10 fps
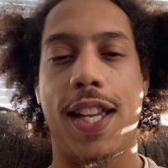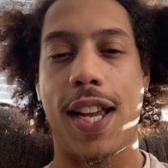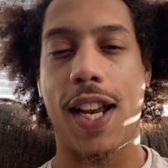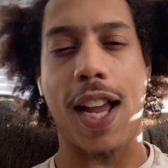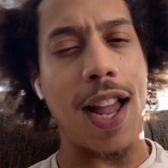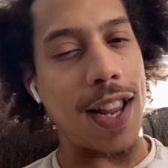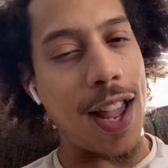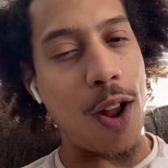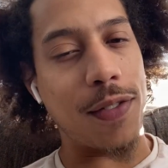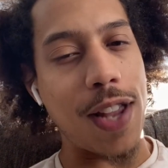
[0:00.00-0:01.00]
And I kind of
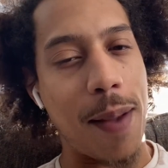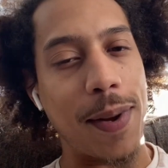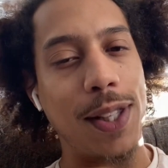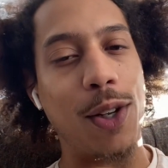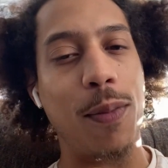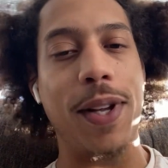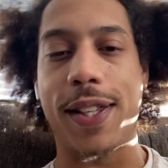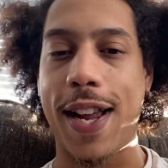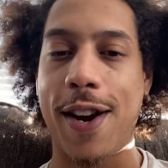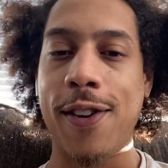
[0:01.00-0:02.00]
got off topic a little bit
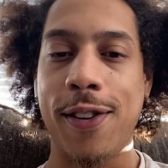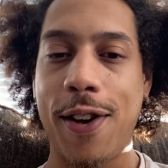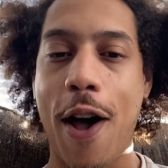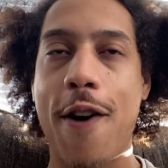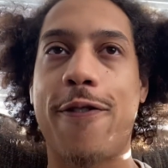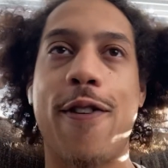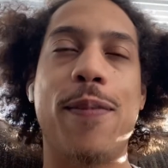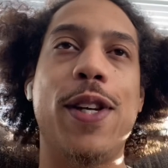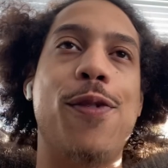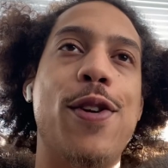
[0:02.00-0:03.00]
there from
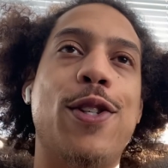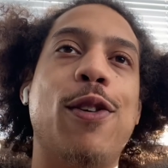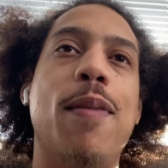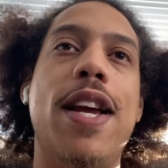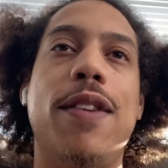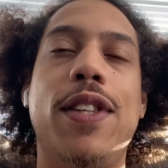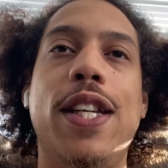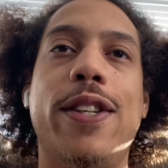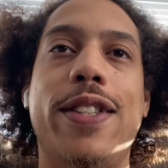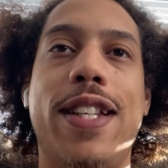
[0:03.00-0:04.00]
the original Man of the
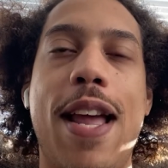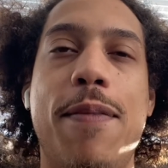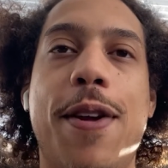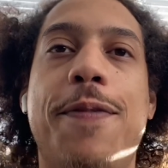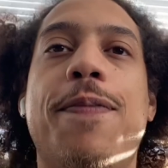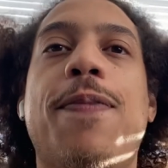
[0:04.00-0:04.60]
Year statement.